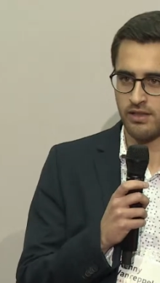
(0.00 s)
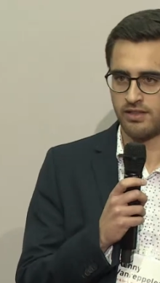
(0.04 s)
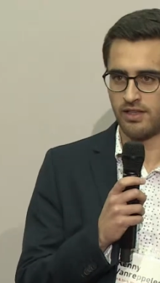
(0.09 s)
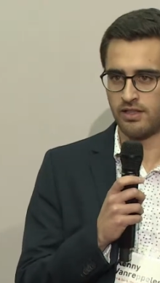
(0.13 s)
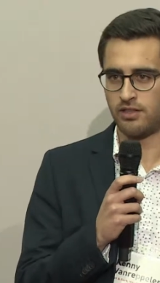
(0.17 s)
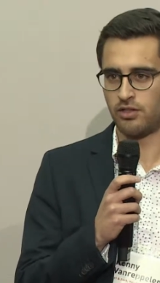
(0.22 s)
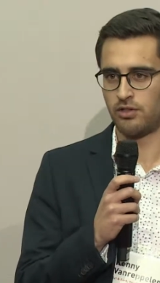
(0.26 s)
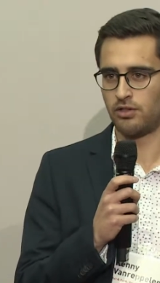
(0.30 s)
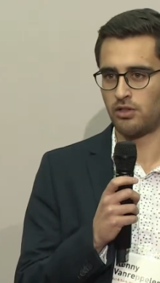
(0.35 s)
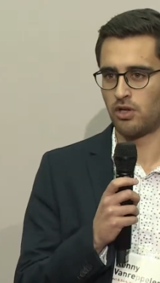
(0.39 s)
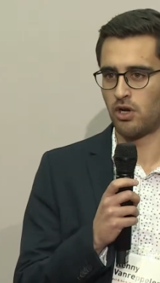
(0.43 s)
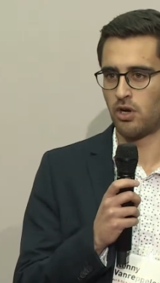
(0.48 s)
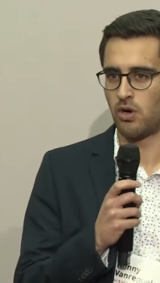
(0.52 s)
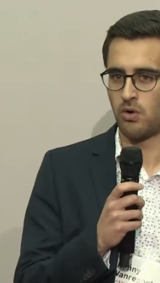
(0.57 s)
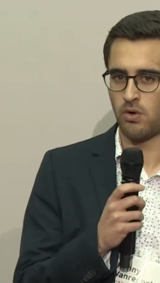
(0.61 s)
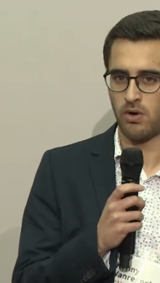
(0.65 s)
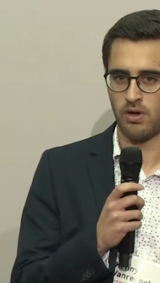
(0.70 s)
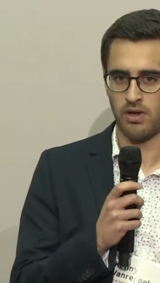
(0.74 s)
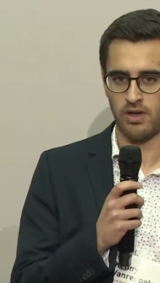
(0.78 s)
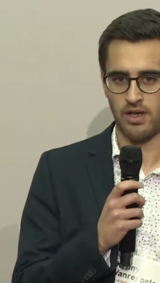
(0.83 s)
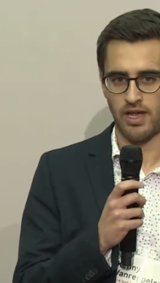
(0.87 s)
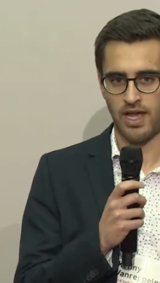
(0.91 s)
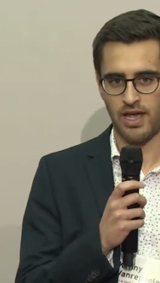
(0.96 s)
Did you
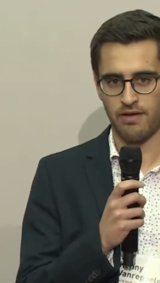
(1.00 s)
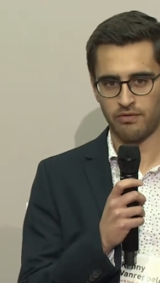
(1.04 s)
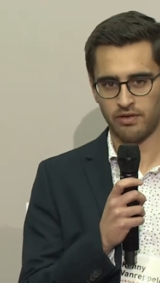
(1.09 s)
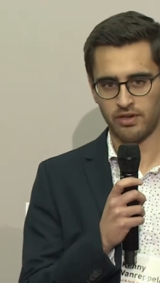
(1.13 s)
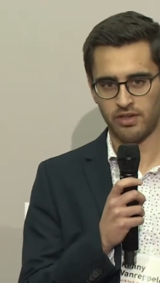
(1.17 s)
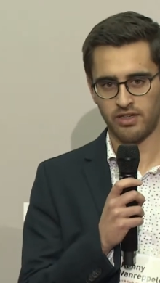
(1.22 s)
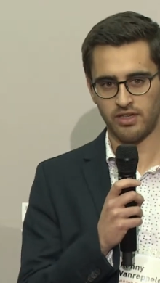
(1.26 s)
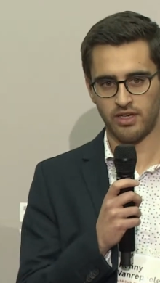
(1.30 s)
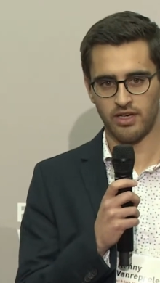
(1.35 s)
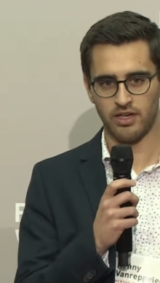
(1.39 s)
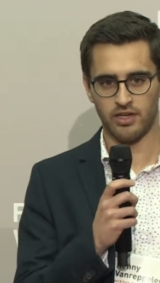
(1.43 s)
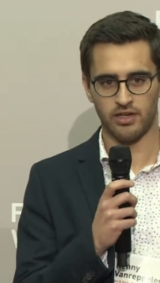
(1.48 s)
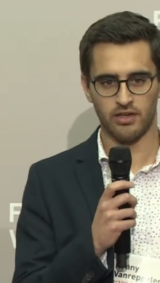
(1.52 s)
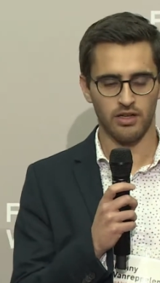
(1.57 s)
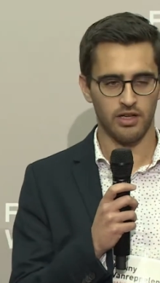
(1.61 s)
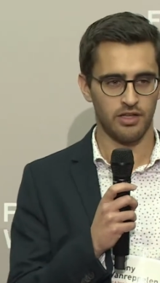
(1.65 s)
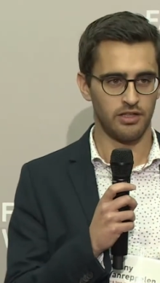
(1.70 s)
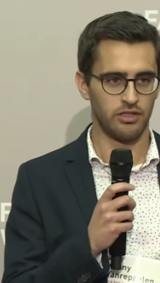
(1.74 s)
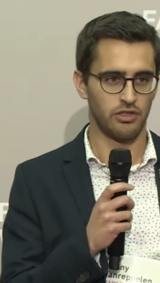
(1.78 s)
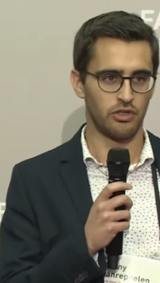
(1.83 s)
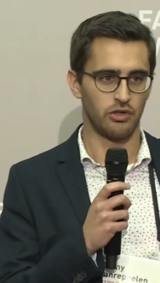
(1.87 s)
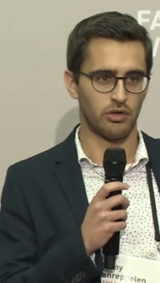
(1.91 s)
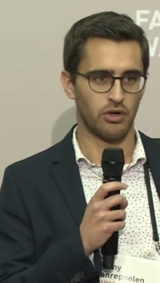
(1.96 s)
know every year
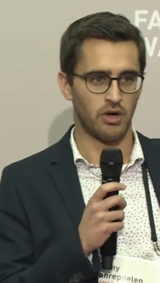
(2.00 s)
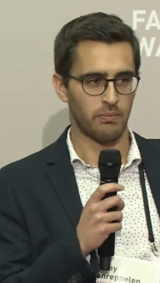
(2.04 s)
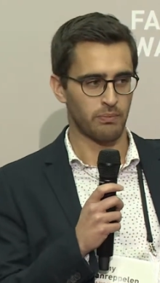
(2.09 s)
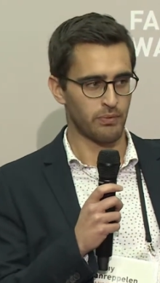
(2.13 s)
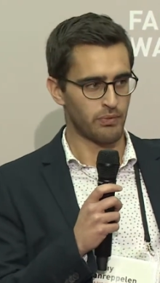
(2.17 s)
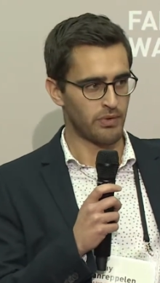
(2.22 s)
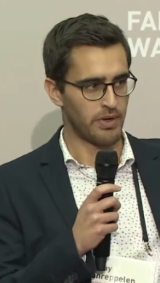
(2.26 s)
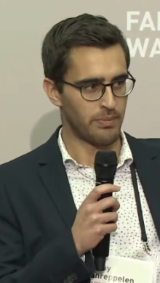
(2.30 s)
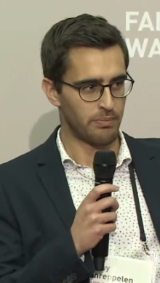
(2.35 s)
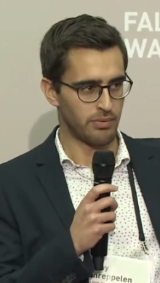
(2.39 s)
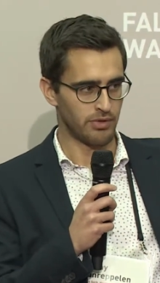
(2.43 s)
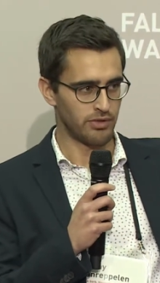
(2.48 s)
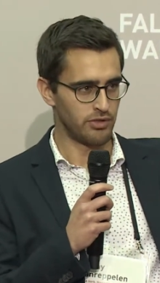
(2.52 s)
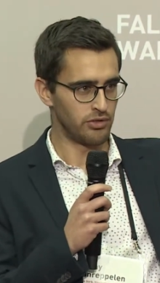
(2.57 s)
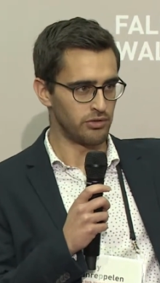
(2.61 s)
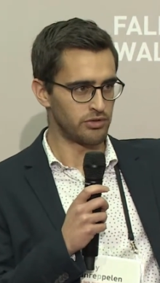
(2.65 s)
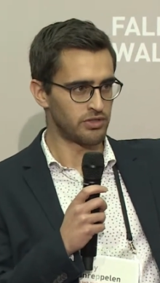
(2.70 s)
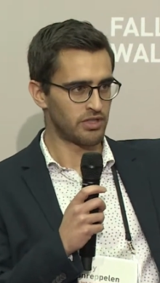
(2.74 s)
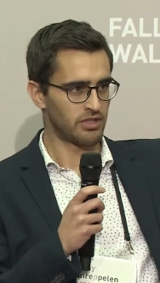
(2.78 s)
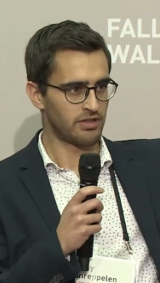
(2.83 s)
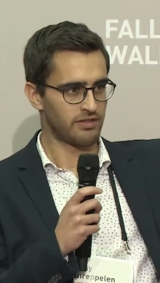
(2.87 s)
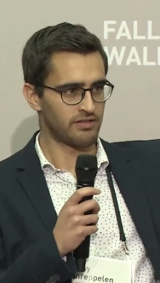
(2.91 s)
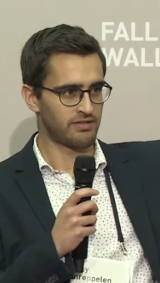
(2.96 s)
in Europe we
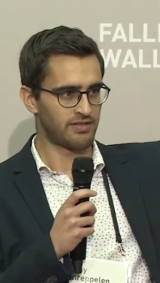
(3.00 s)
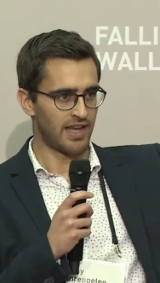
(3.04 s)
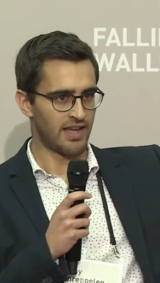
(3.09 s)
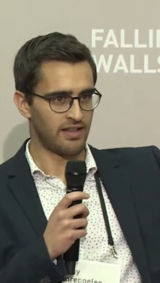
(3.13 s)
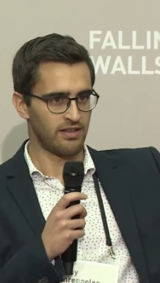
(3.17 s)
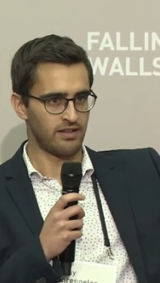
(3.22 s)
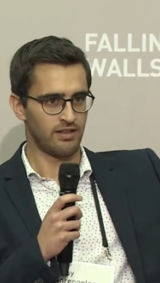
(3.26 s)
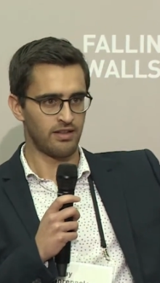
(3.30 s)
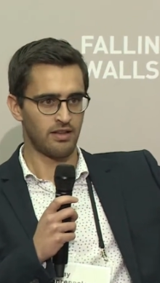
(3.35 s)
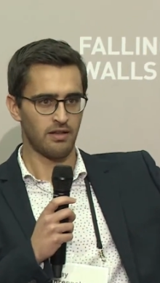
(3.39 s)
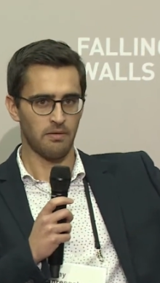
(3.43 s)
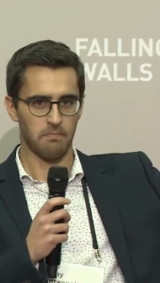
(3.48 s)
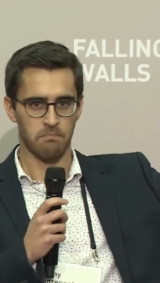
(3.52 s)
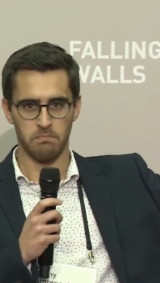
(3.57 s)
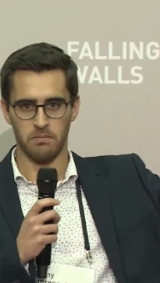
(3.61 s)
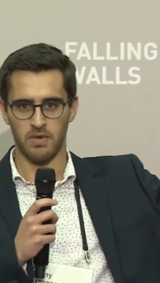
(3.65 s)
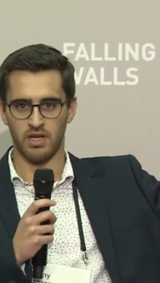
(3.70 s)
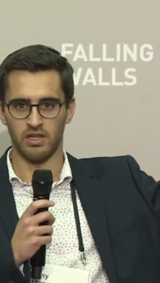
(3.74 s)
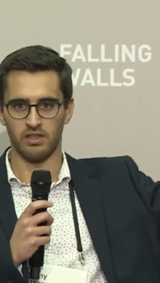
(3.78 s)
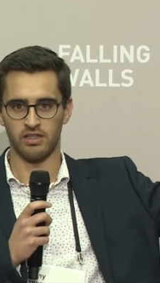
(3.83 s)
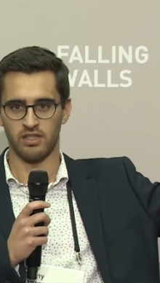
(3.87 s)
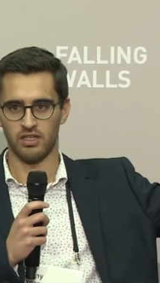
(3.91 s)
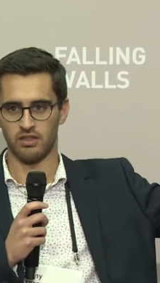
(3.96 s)
produce 10
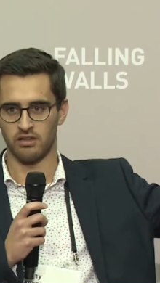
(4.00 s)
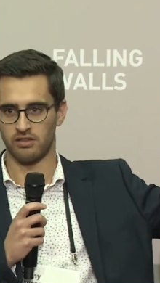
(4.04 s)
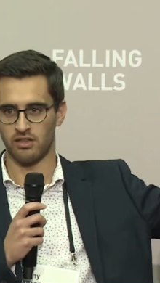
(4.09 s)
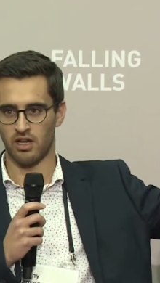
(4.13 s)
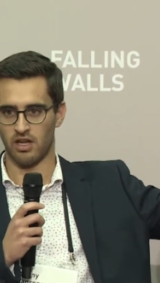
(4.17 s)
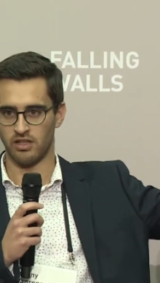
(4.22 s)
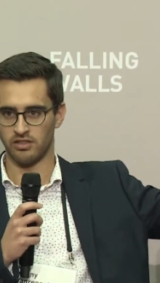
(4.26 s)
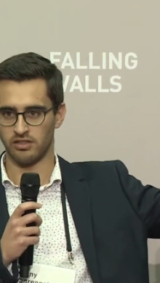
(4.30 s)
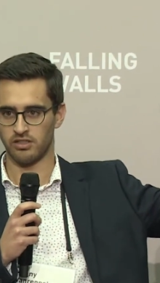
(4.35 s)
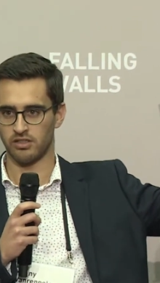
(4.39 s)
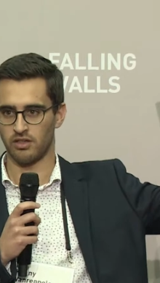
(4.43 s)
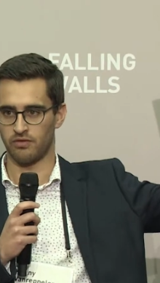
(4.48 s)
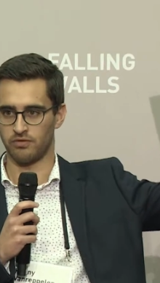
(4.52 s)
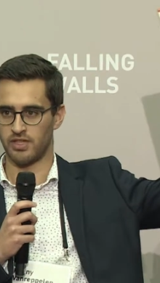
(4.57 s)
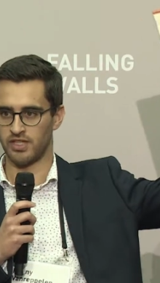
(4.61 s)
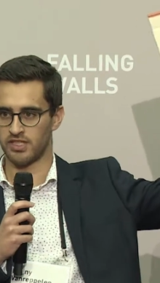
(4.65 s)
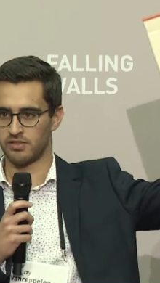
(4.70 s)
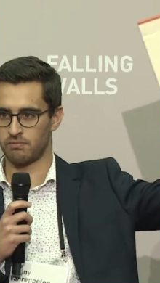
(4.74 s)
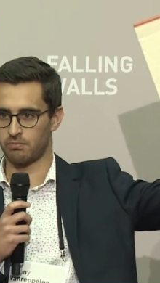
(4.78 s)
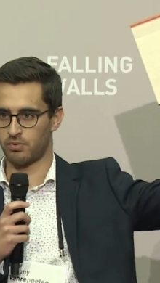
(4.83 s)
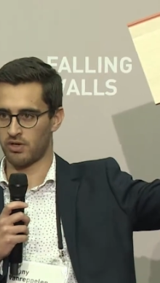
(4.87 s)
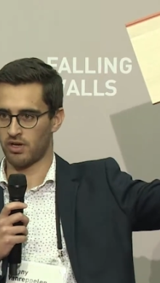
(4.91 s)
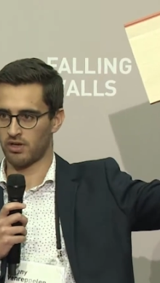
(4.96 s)
million tons of
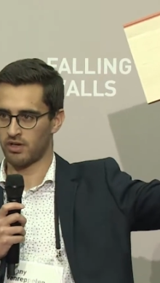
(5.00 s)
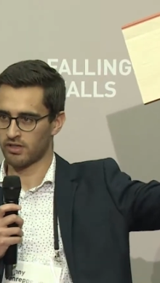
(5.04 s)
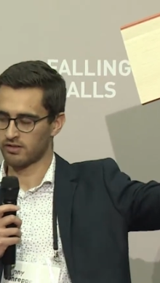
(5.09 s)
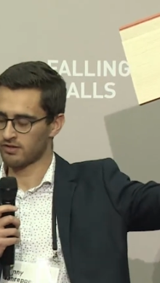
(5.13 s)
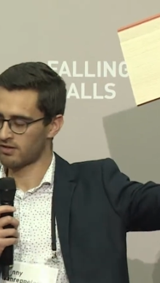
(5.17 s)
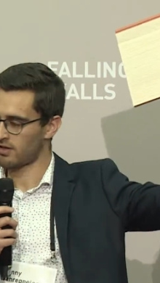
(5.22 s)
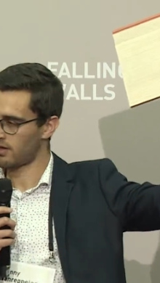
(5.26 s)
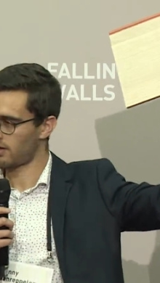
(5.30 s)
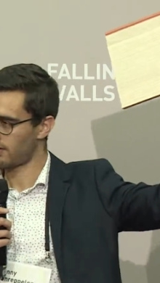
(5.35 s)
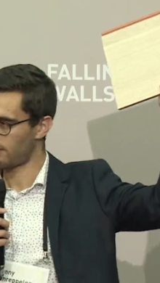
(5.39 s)
this product,